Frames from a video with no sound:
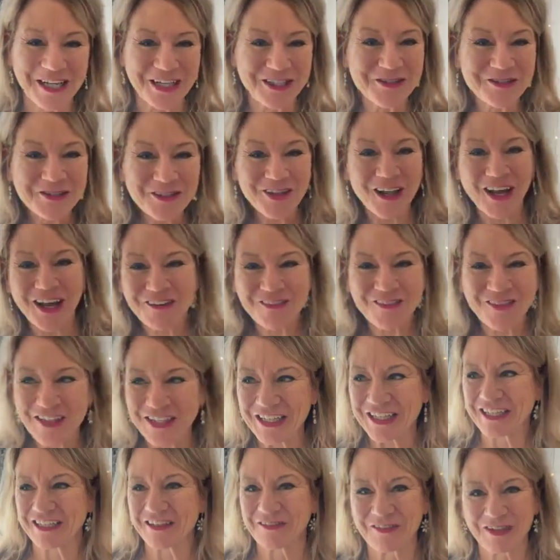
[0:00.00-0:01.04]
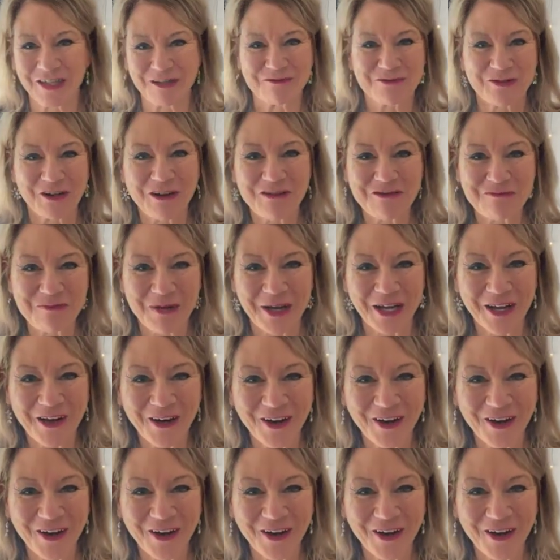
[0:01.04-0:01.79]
I do a lot of thinking when I'm driving my